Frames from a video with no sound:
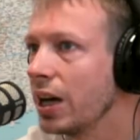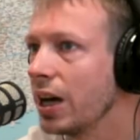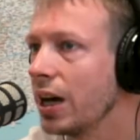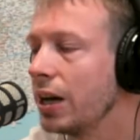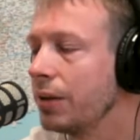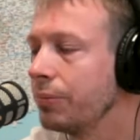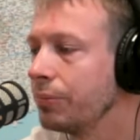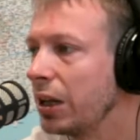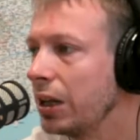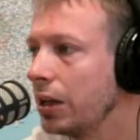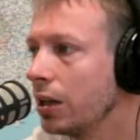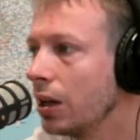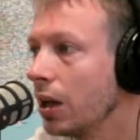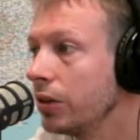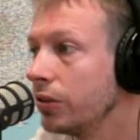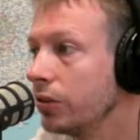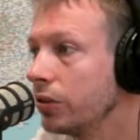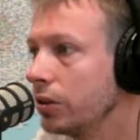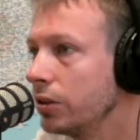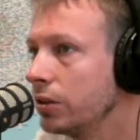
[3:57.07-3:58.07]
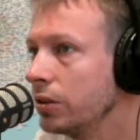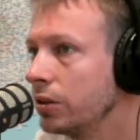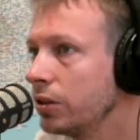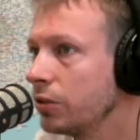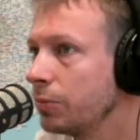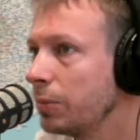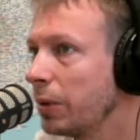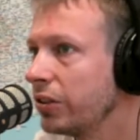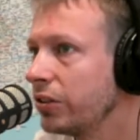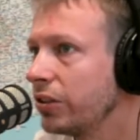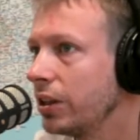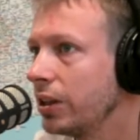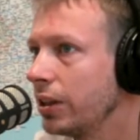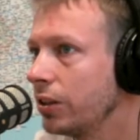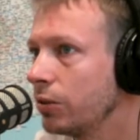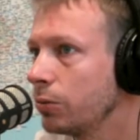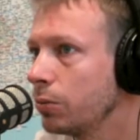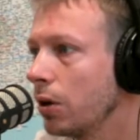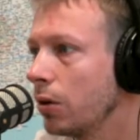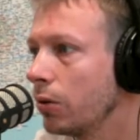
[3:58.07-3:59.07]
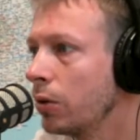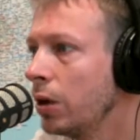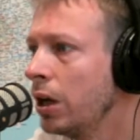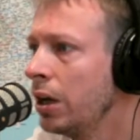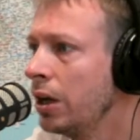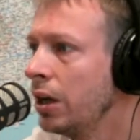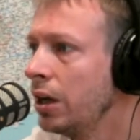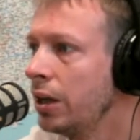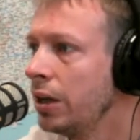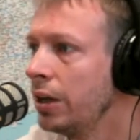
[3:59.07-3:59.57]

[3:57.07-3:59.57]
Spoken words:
like that in London, especially as well,